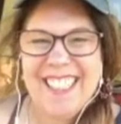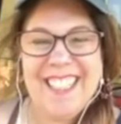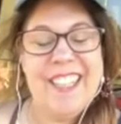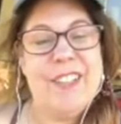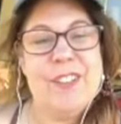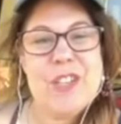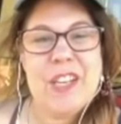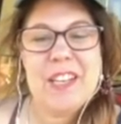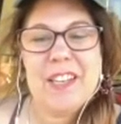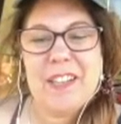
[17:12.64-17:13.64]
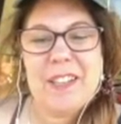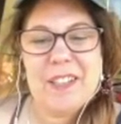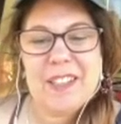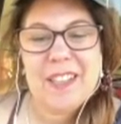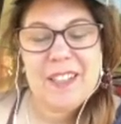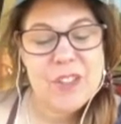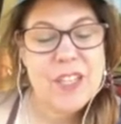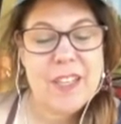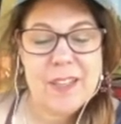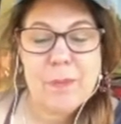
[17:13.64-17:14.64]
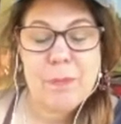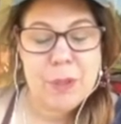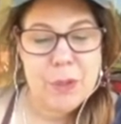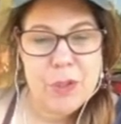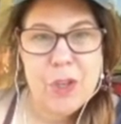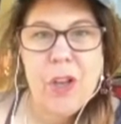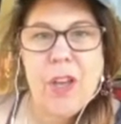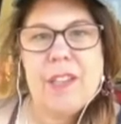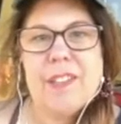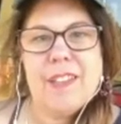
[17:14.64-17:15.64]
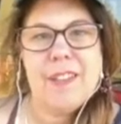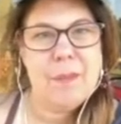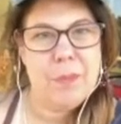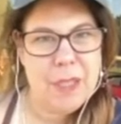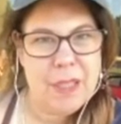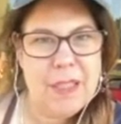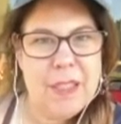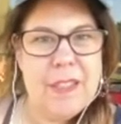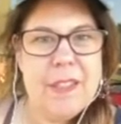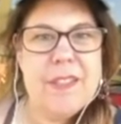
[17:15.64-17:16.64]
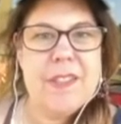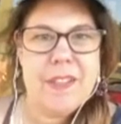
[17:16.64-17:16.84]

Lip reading: Yeah, and you take in the bigger dogs and the pitties,